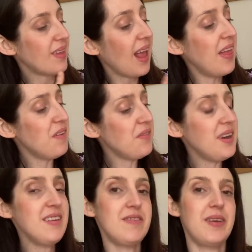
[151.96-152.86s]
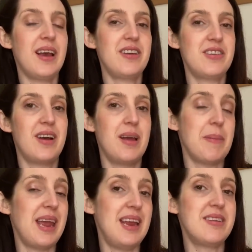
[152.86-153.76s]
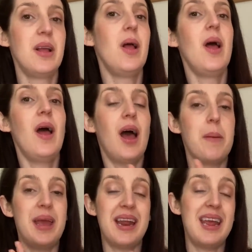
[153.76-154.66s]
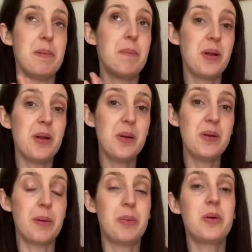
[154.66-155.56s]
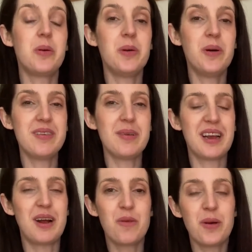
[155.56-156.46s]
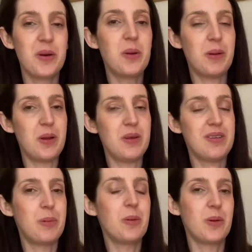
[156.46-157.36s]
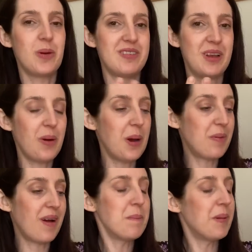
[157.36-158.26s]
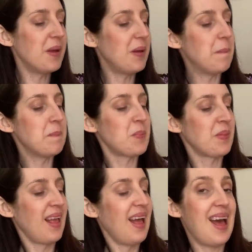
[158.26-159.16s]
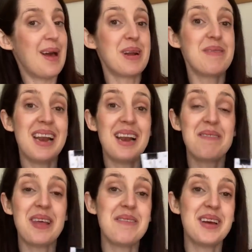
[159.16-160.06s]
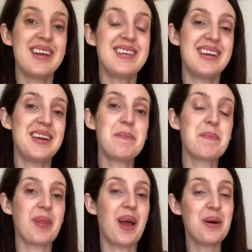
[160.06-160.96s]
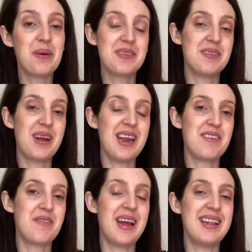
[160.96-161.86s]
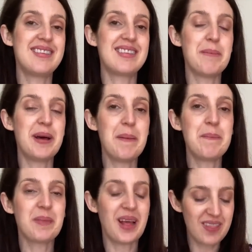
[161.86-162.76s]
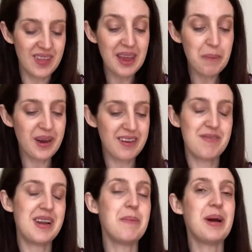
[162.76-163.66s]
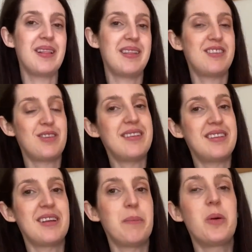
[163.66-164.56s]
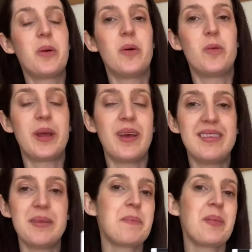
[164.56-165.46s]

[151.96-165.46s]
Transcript: And the first version I made um, in a blue double gauze, it's like a royal blue double gauze, so quite a bright blue. Um, and I really love that version. I often reach for it in summer and I think it works really well this dress in a double gauze because